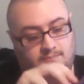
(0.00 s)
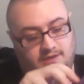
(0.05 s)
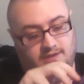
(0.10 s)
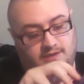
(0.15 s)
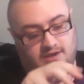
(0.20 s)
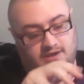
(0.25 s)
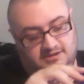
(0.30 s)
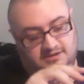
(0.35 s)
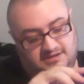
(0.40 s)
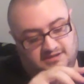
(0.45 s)

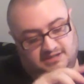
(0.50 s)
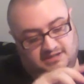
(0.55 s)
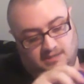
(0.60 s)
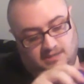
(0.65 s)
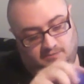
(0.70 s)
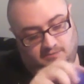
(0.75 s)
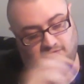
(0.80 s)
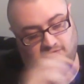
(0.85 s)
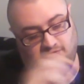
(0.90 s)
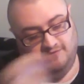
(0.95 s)
because of the
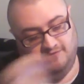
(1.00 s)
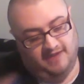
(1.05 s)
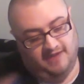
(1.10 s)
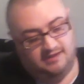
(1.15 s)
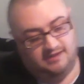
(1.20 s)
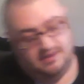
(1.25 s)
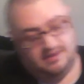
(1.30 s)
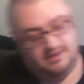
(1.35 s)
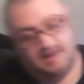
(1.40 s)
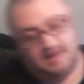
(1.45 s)
simple
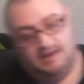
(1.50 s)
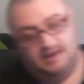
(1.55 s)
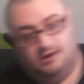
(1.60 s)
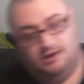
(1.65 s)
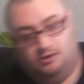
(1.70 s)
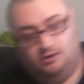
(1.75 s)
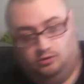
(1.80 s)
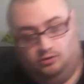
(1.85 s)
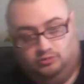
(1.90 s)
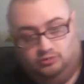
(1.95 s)
fact that it
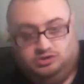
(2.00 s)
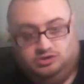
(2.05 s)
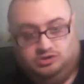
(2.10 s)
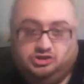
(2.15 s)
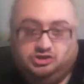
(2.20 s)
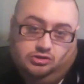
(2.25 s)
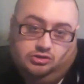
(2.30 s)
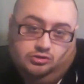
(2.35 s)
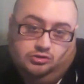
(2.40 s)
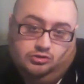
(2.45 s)
holds
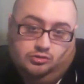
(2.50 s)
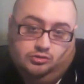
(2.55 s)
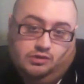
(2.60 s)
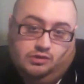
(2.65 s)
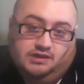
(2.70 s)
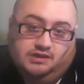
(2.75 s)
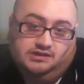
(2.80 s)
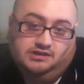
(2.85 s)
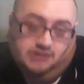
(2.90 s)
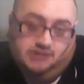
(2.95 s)

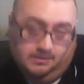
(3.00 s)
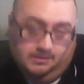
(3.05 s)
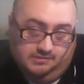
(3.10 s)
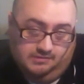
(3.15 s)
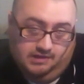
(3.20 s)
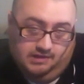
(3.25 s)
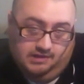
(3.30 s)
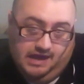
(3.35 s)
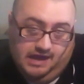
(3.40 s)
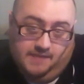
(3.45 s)
2
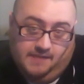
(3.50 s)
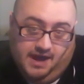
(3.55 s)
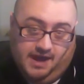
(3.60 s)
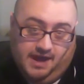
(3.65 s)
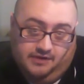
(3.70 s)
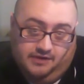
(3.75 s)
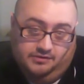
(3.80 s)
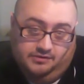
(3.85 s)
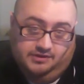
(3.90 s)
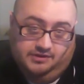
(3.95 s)
AA
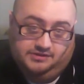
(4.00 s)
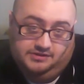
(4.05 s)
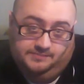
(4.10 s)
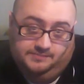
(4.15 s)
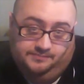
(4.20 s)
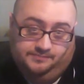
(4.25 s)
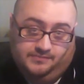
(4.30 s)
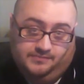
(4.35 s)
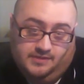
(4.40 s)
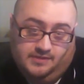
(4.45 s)
batteries.
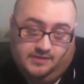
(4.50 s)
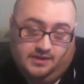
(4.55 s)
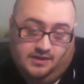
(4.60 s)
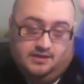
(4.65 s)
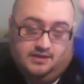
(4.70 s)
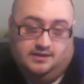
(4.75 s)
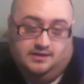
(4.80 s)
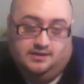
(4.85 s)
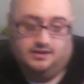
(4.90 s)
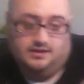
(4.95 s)

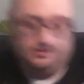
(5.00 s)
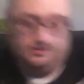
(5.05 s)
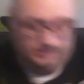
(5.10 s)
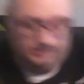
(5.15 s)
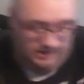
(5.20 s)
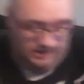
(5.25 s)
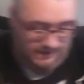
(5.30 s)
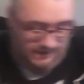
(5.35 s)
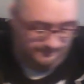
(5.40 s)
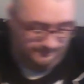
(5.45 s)

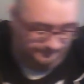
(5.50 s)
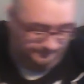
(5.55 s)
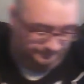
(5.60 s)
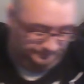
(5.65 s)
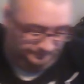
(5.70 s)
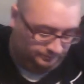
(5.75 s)
Okay.